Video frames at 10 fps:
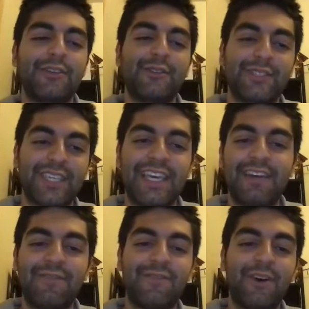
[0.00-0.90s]
That's the
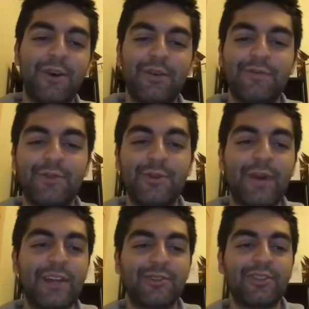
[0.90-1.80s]
if of
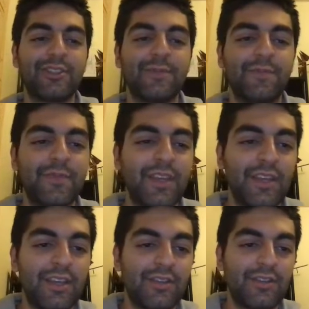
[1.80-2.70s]
direction.
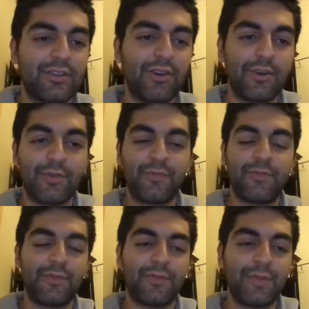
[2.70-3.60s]
So
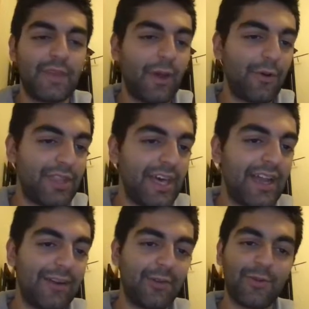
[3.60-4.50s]
now with
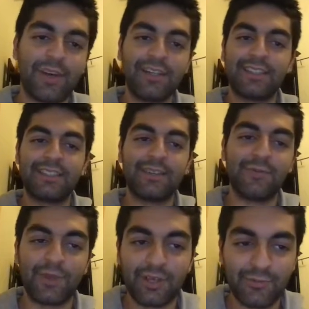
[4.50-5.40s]
that out of the way, let's see
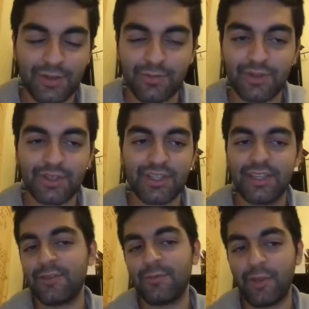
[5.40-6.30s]
if we can rebuild
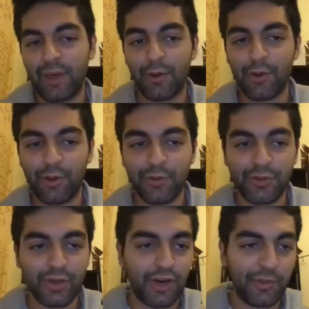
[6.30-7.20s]
this without all
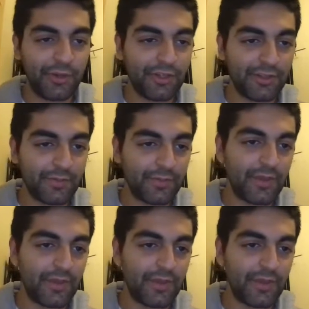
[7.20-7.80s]
those commas.